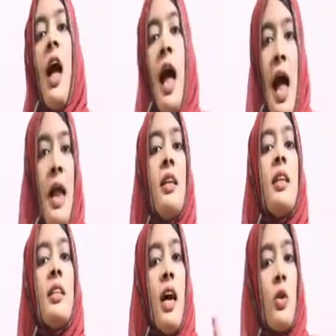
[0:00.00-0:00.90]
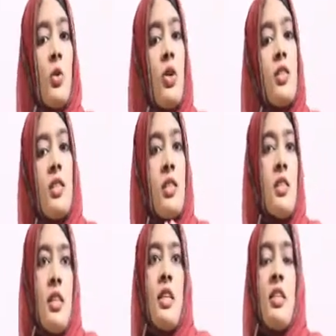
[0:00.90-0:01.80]
And the
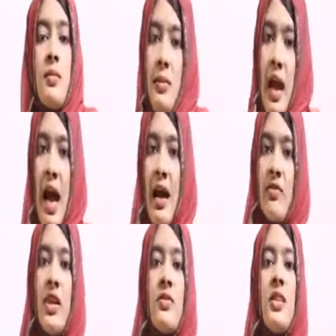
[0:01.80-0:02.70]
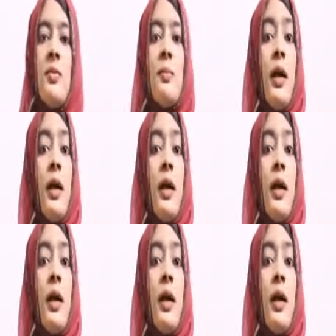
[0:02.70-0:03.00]
thyroglossal cyst may have developed,